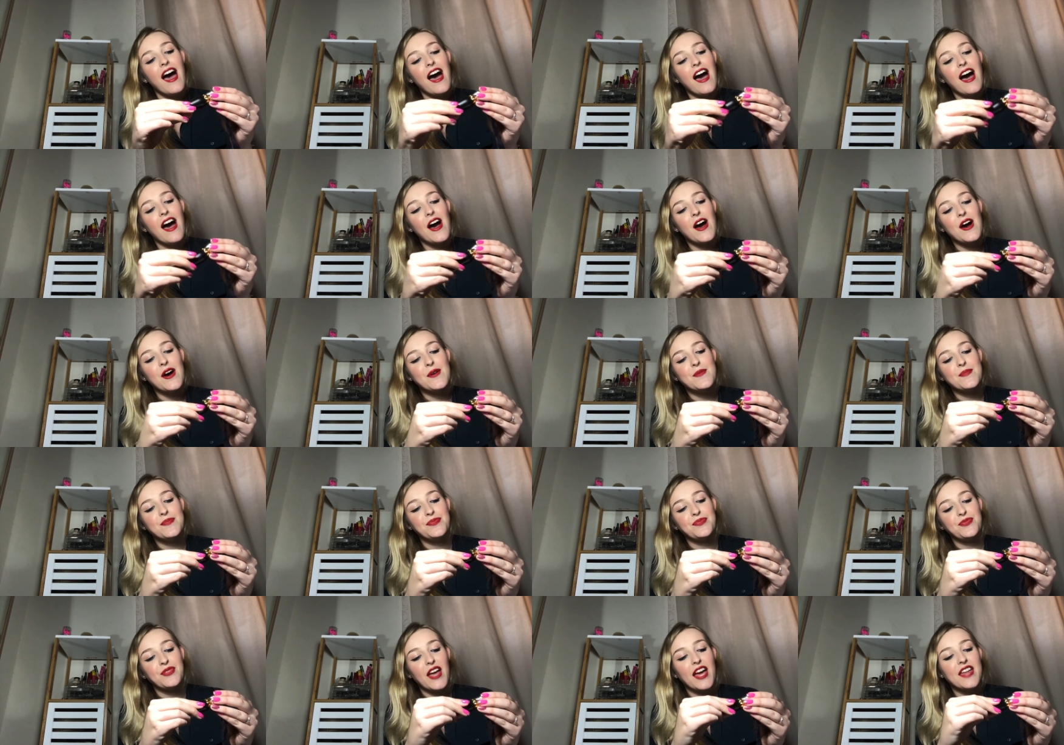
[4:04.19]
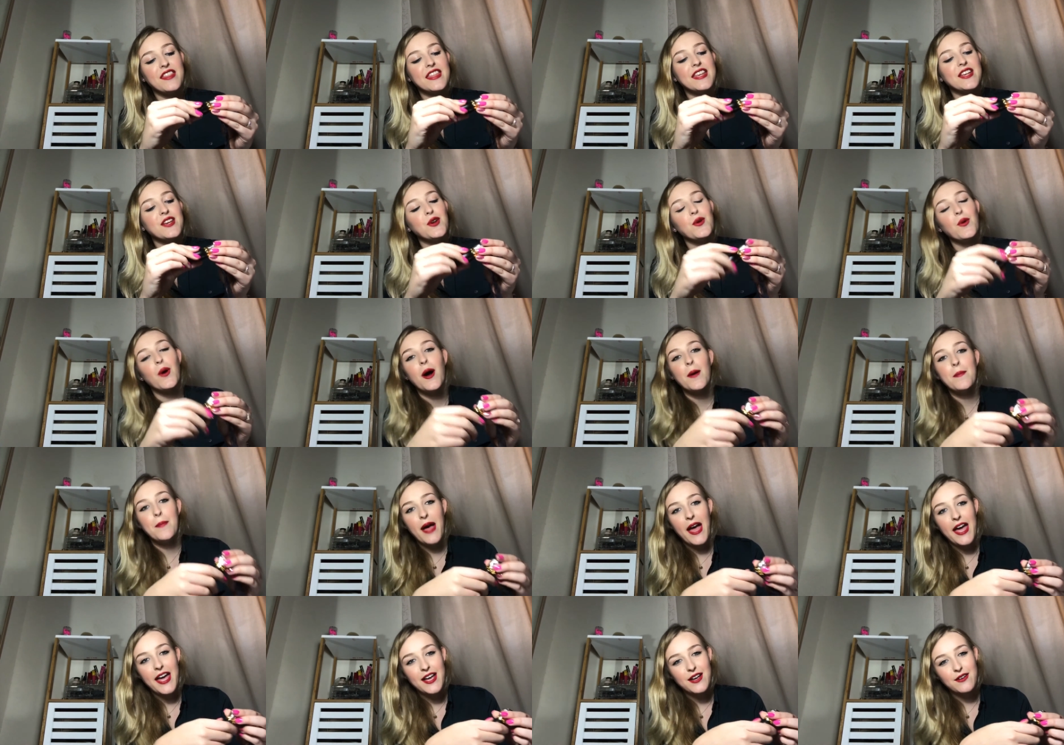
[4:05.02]
Um, I think you are
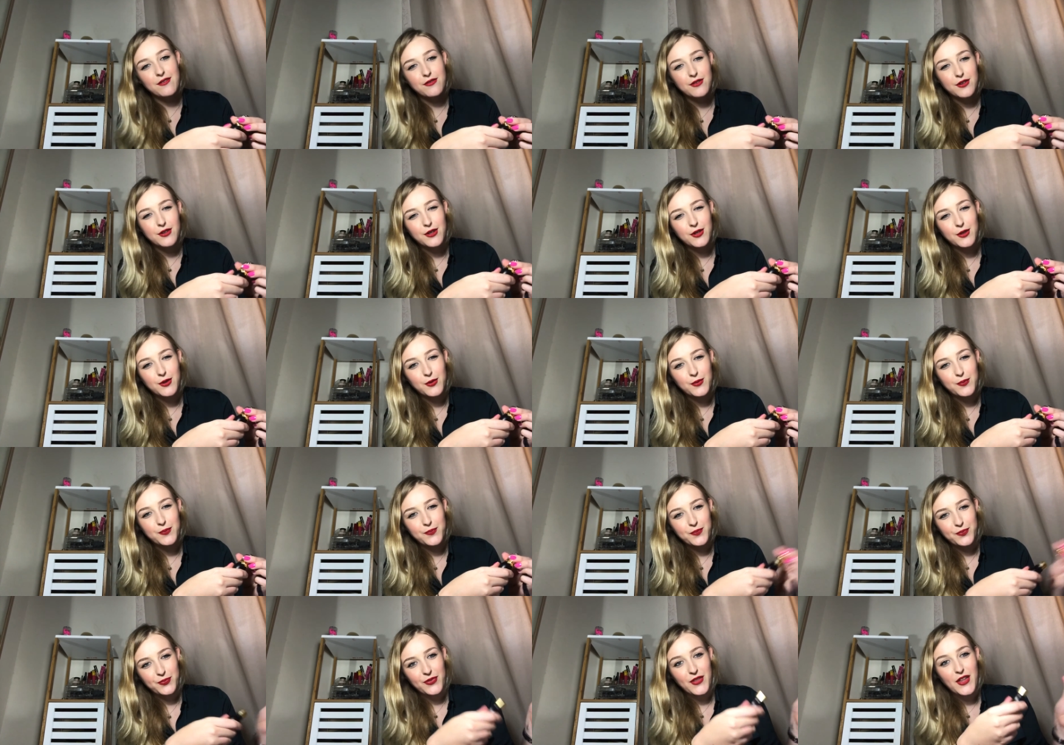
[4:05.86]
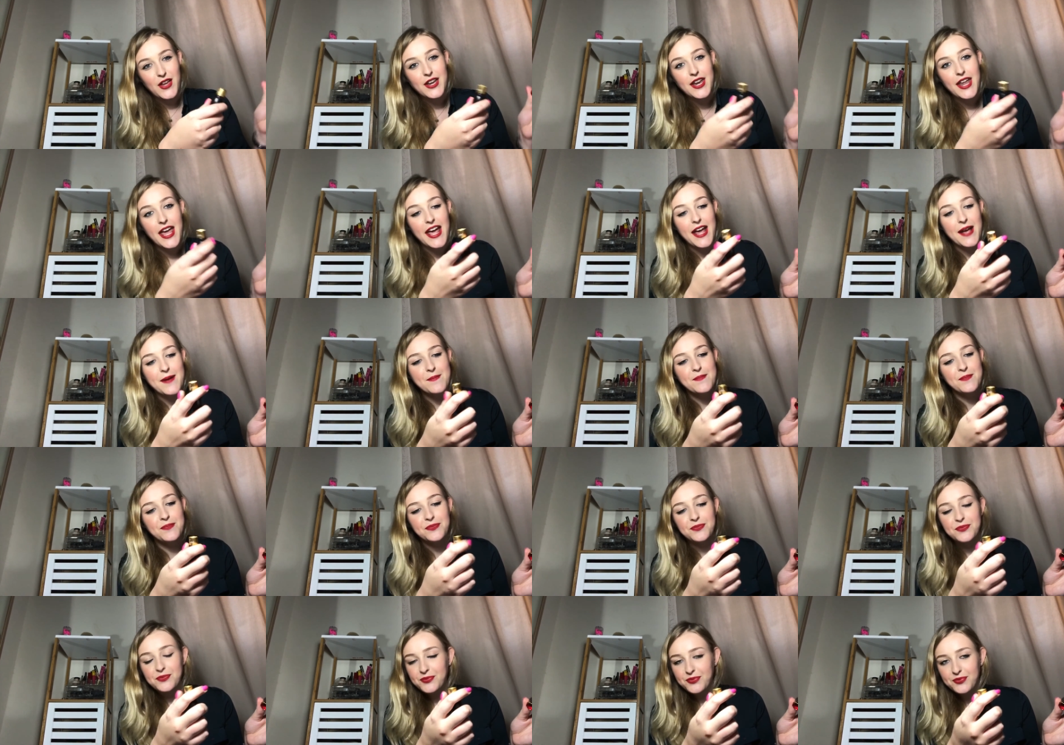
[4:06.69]
paying for the, the name,
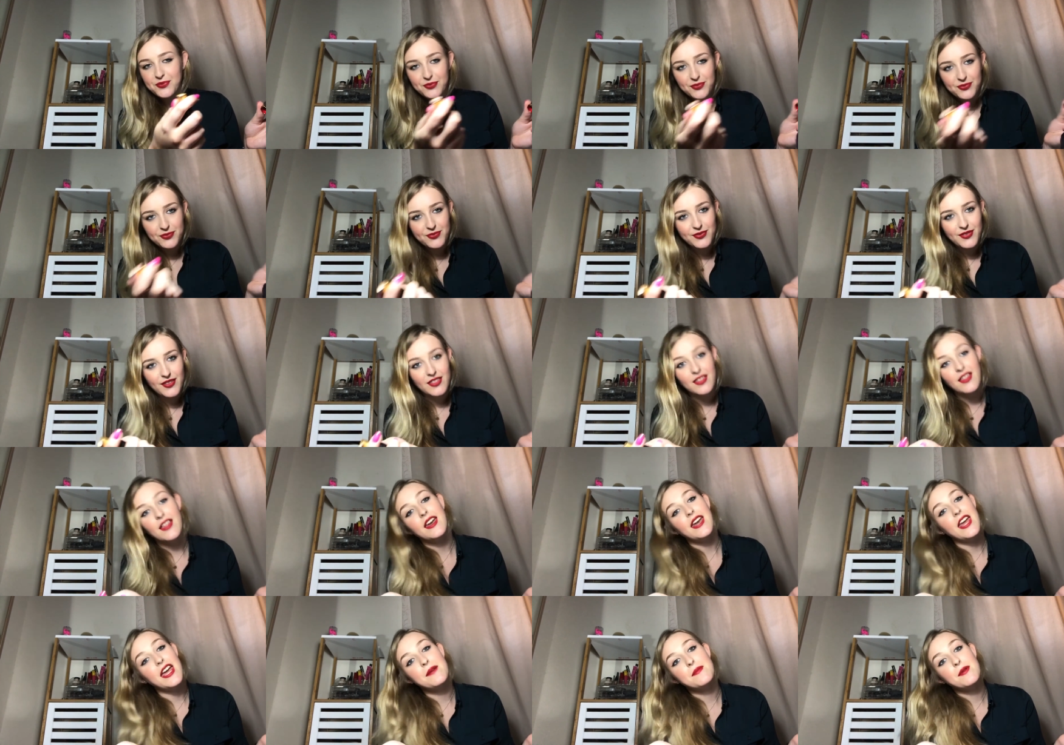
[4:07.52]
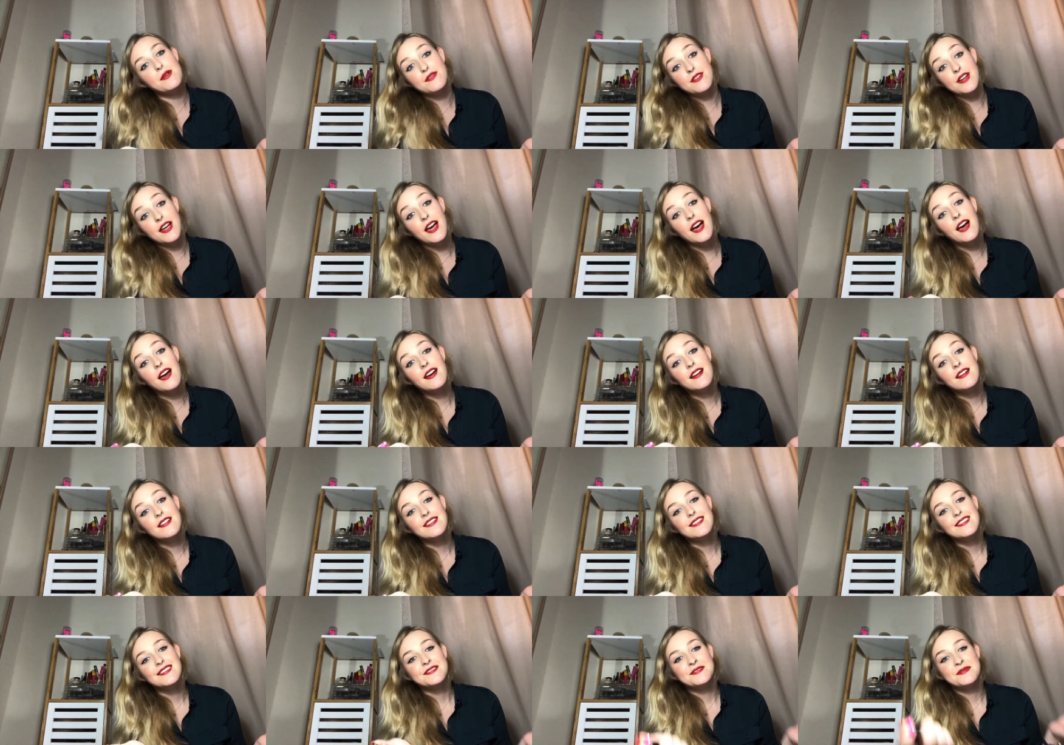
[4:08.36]
the name of it,
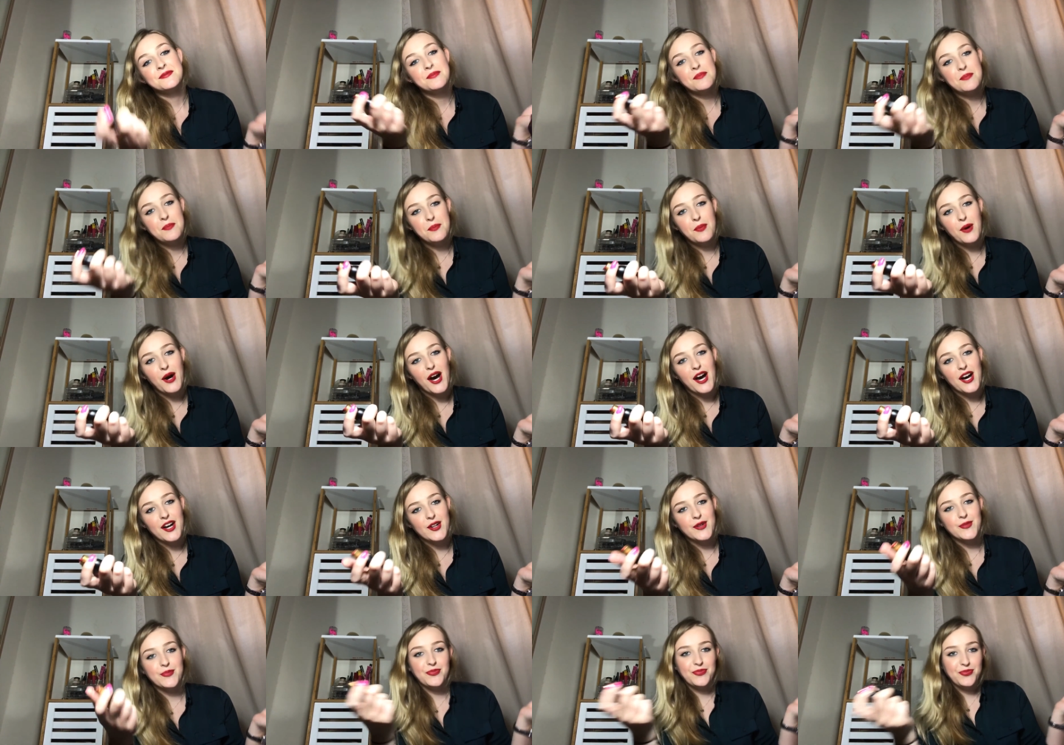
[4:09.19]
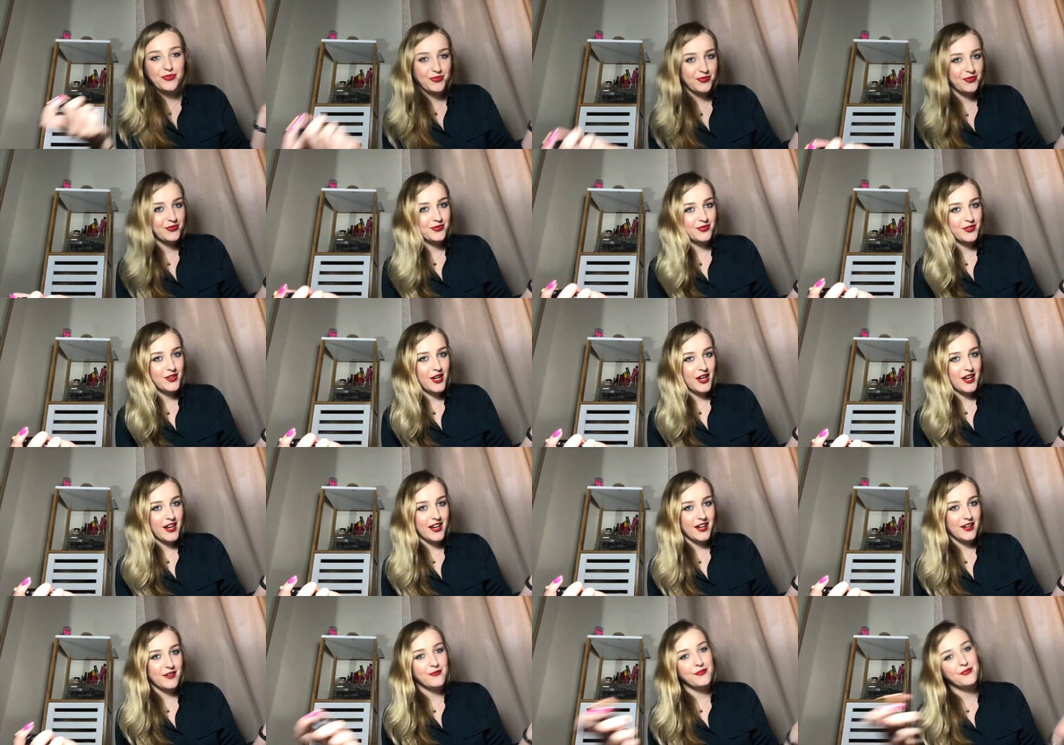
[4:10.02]
but you
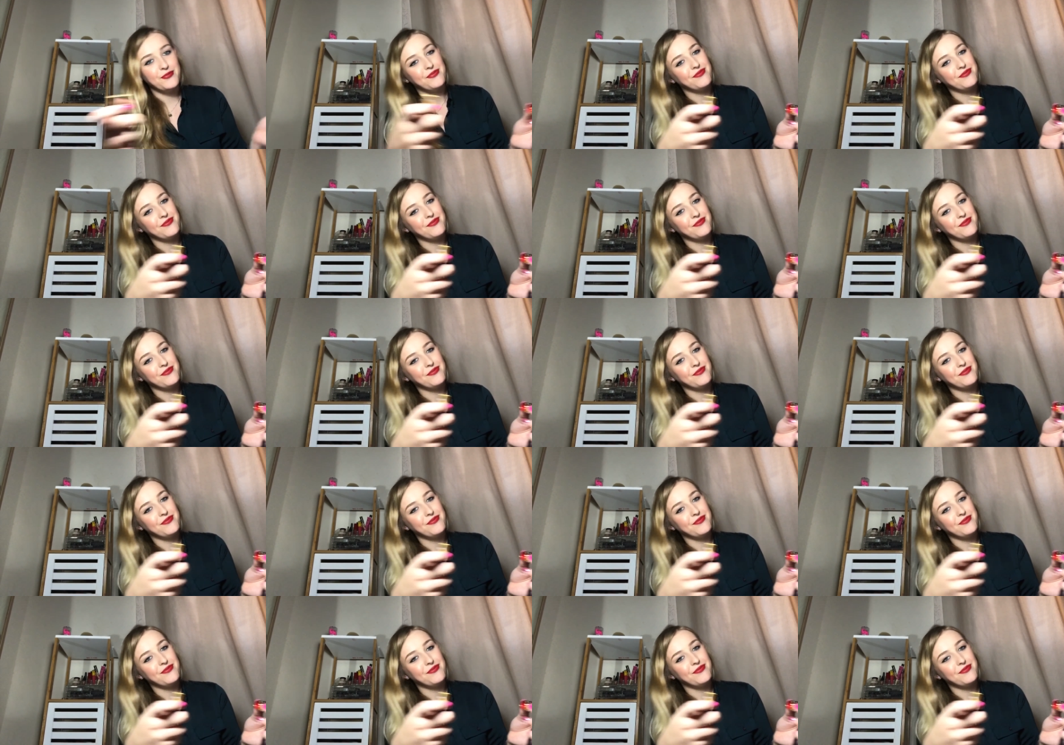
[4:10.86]
know,